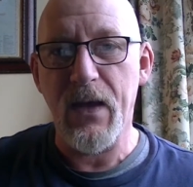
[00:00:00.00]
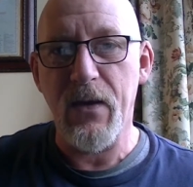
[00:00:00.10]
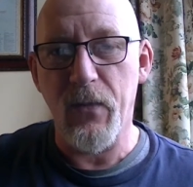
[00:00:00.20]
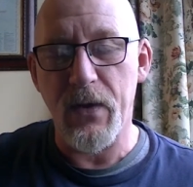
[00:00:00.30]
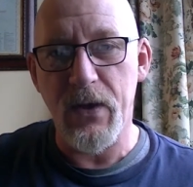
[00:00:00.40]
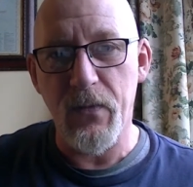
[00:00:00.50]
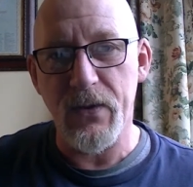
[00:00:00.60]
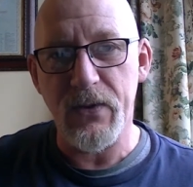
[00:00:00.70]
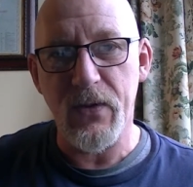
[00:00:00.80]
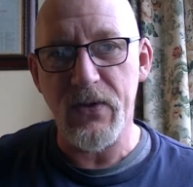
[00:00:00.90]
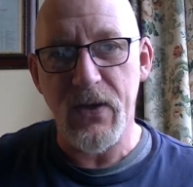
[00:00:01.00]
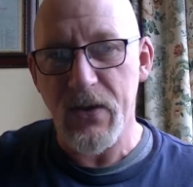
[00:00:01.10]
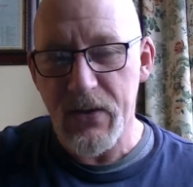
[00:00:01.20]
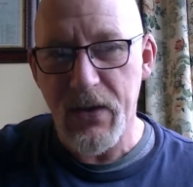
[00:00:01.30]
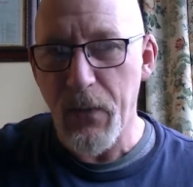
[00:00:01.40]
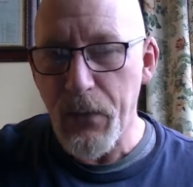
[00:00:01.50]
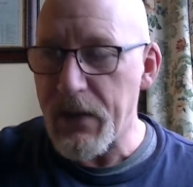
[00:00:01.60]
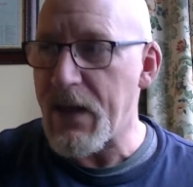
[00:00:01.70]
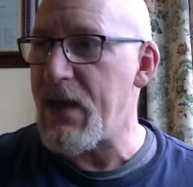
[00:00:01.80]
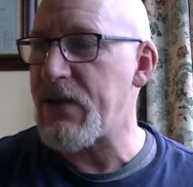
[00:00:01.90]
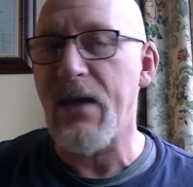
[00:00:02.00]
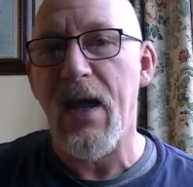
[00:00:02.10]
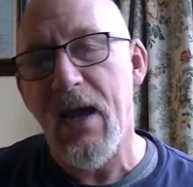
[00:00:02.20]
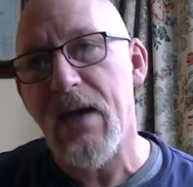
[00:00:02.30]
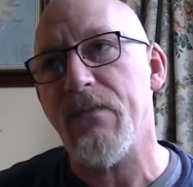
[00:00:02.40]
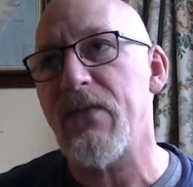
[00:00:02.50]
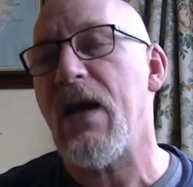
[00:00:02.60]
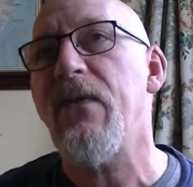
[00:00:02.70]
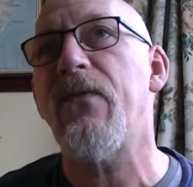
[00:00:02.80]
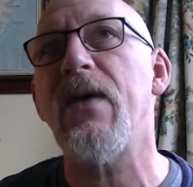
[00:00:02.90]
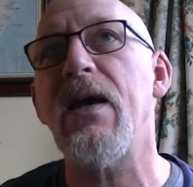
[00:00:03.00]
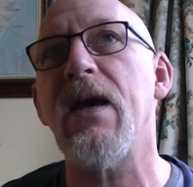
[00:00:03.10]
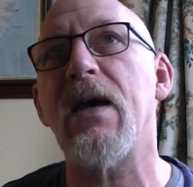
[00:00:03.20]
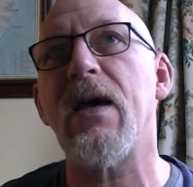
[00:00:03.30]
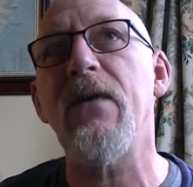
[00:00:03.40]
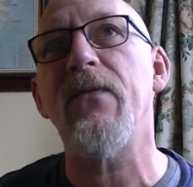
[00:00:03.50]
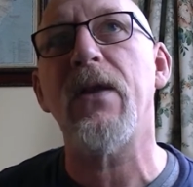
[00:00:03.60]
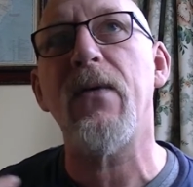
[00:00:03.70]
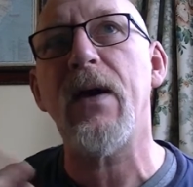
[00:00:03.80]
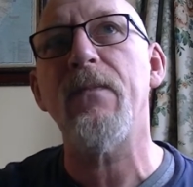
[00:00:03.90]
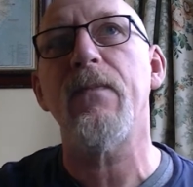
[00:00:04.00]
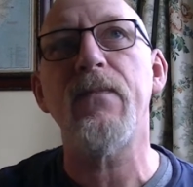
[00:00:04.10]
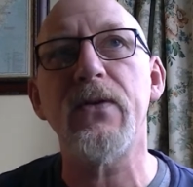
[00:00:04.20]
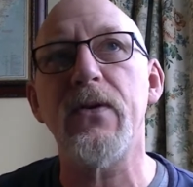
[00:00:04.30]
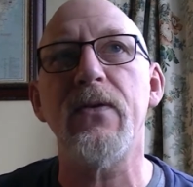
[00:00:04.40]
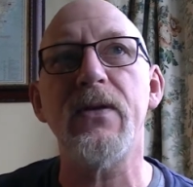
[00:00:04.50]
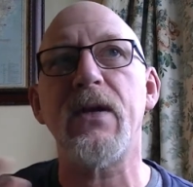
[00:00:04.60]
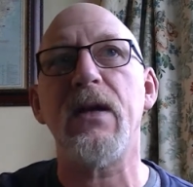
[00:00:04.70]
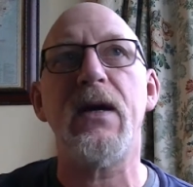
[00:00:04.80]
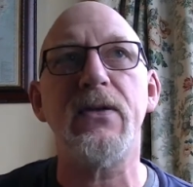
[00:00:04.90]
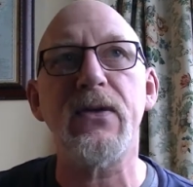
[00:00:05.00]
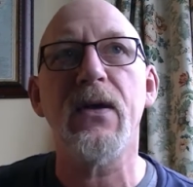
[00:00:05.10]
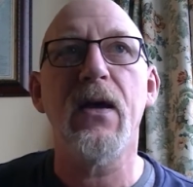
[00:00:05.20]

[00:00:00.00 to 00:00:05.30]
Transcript: What you want to achieve. So please, and it happens every year, even though I do this class,